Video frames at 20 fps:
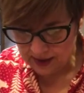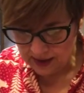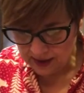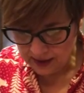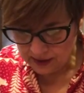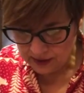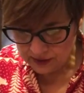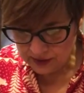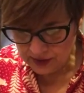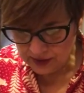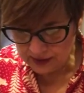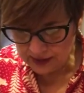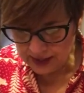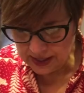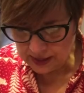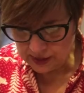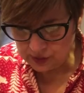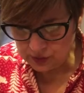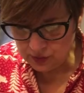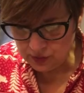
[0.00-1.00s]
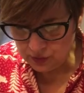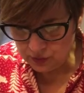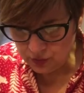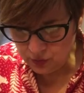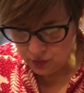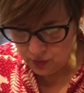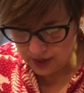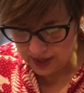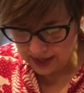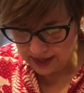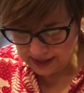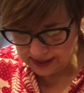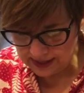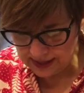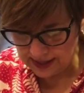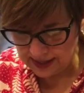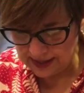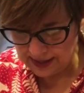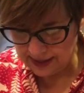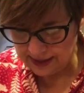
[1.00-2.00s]
So you take 2 at a
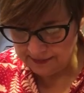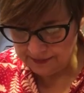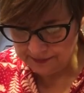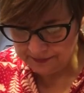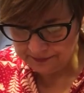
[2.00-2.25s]
time.